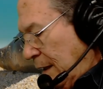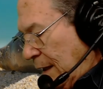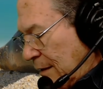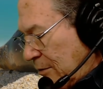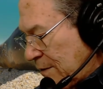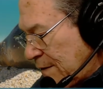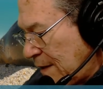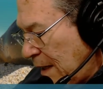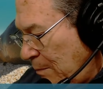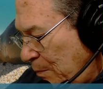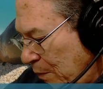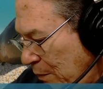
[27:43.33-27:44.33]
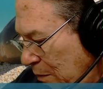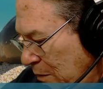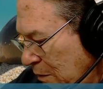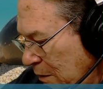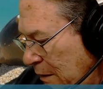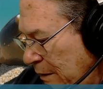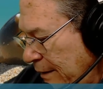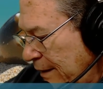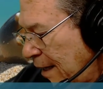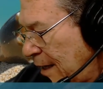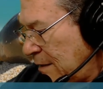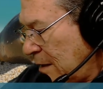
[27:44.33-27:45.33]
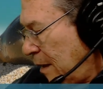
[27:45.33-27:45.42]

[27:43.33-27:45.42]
at the sample that I